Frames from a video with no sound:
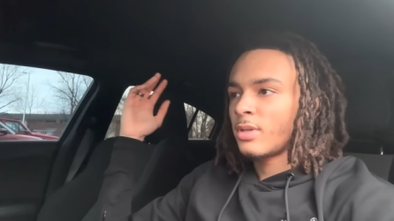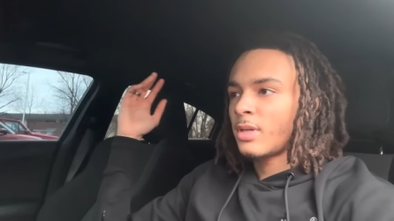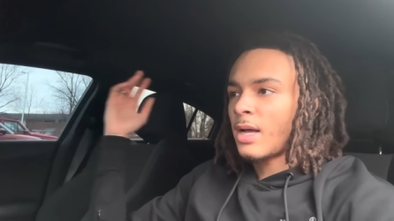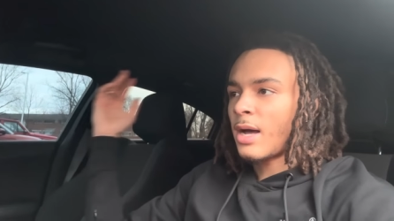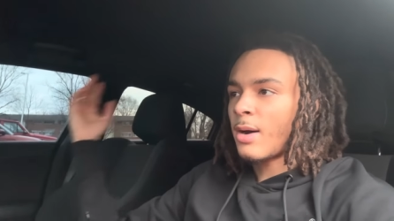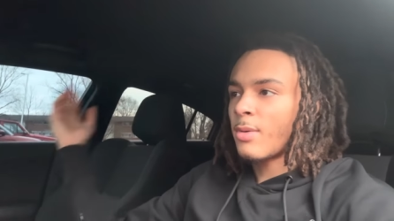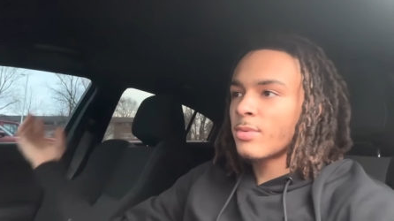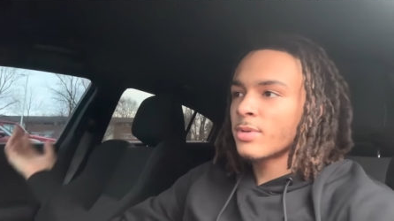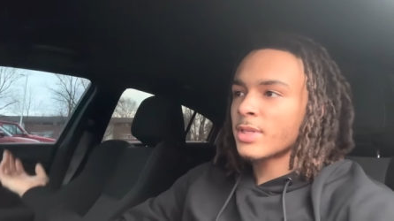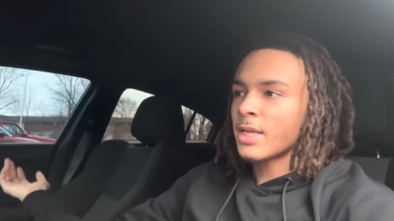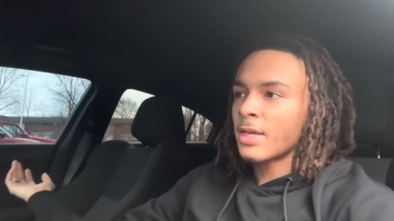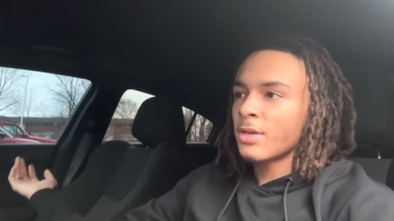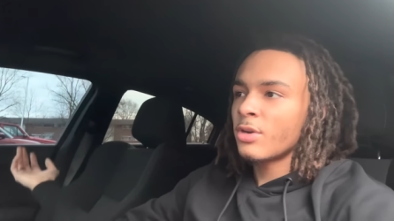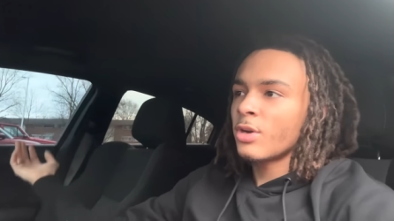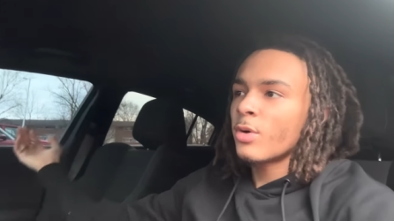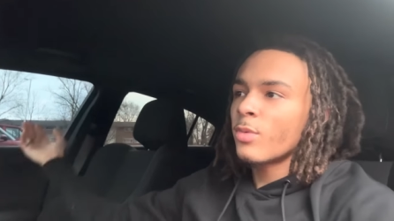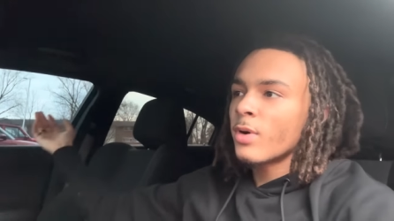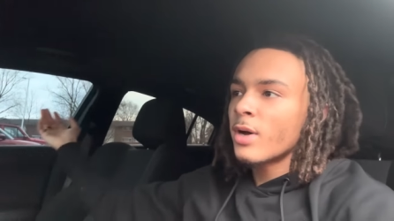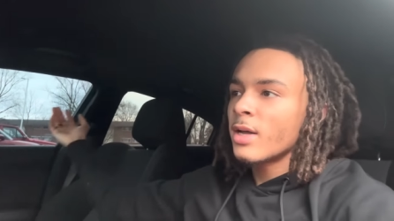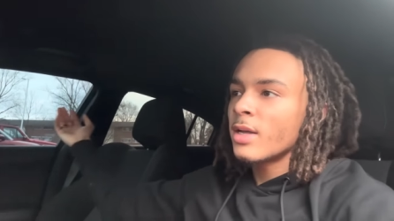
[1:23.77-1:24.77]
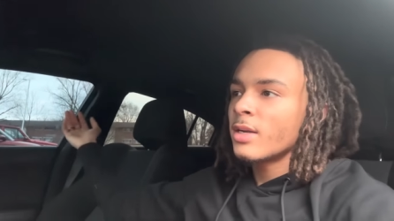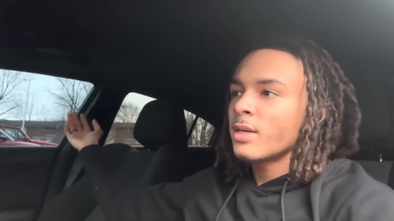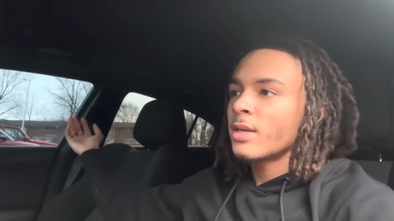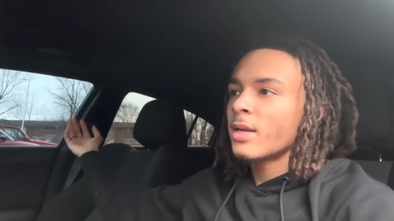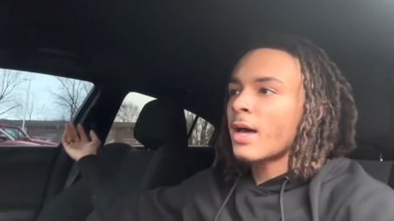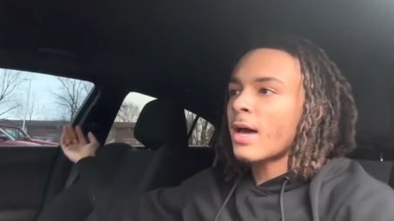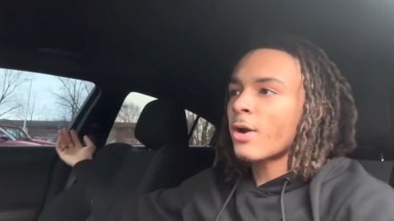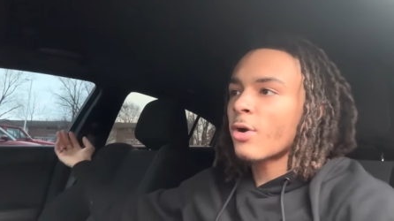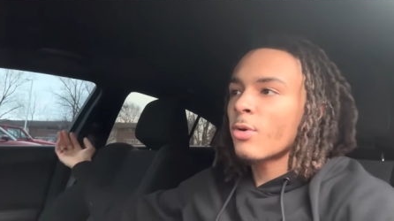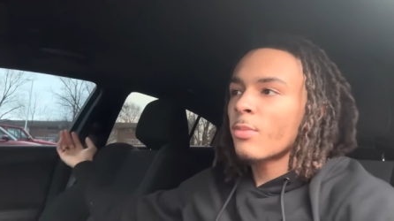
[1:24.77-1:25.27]
I was like, you know what?
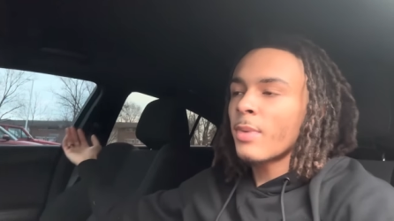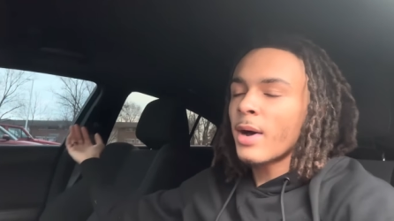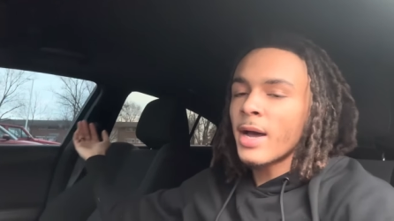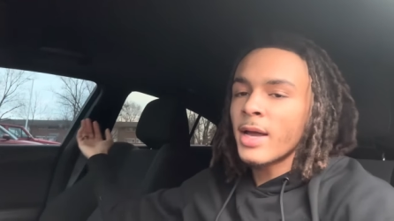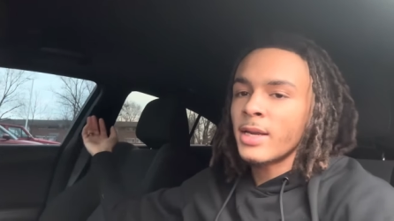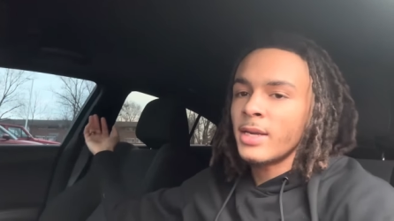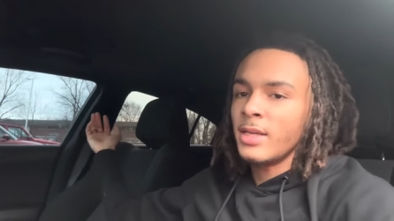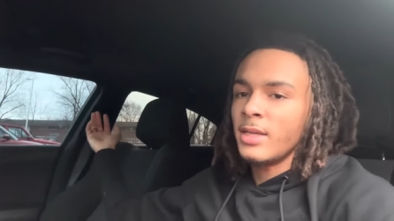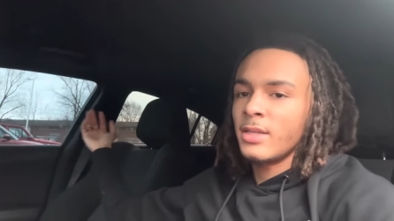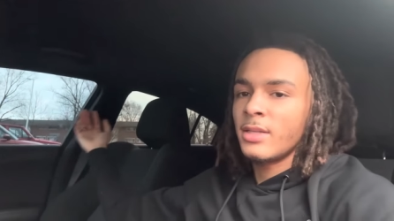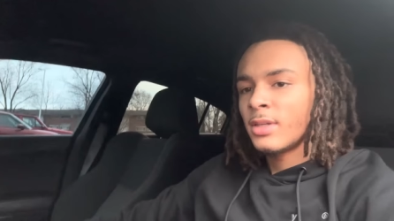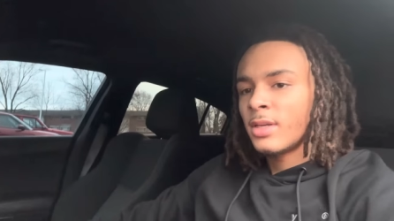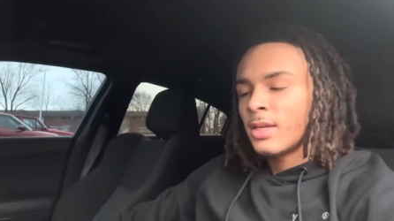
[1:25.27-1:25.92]
I don't mind it.